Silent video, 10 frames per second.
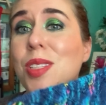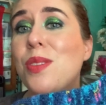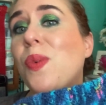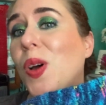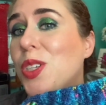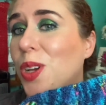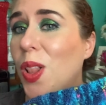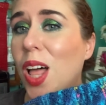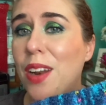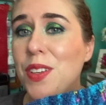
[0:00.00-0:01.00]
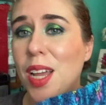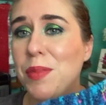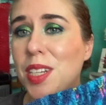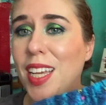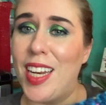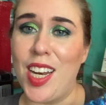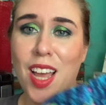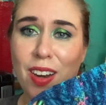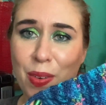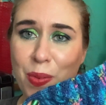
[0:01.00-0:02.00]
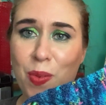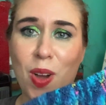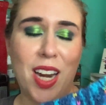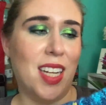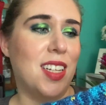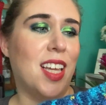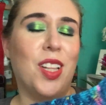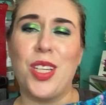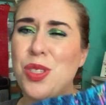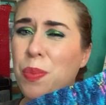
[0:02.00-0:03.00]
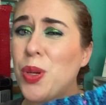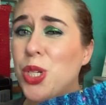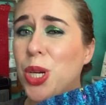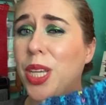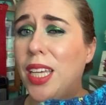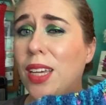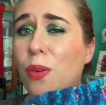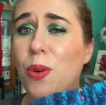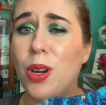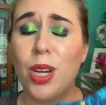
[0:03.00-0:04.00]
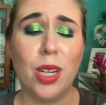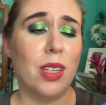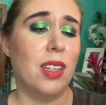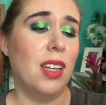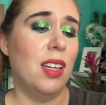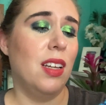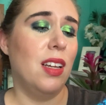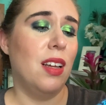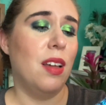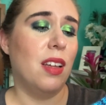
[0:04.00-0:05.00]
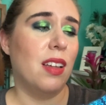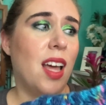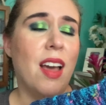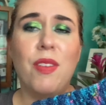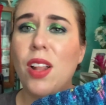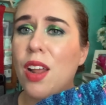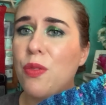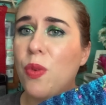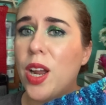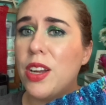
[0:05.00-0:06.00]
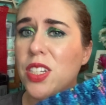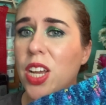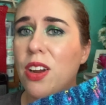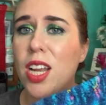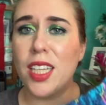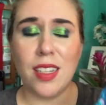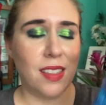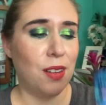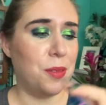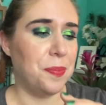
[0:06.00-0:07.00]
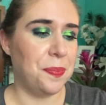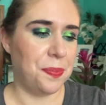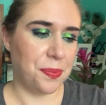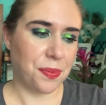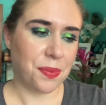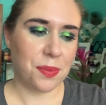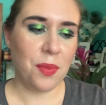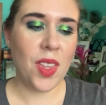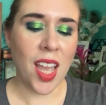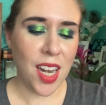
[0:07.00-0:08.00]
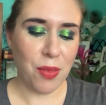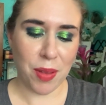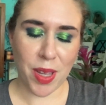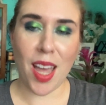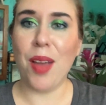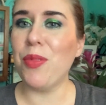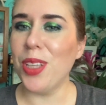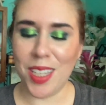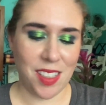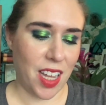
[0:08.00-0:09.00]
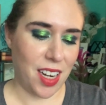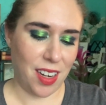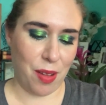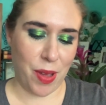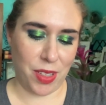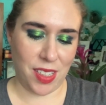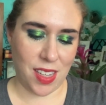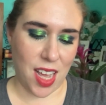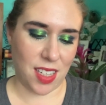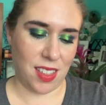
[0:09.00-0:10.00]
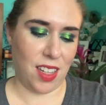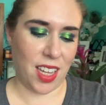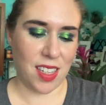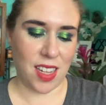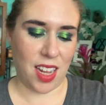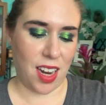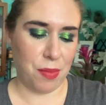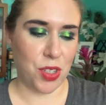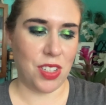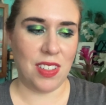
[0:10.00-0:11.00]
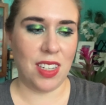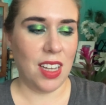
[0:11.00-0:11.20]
this one took a lot of time to knit, and I don't want it to get like super dirty or have a lot of wear and tear on it. So anyway, but yeah, I'm really excited about these socks, and like I said, I'm just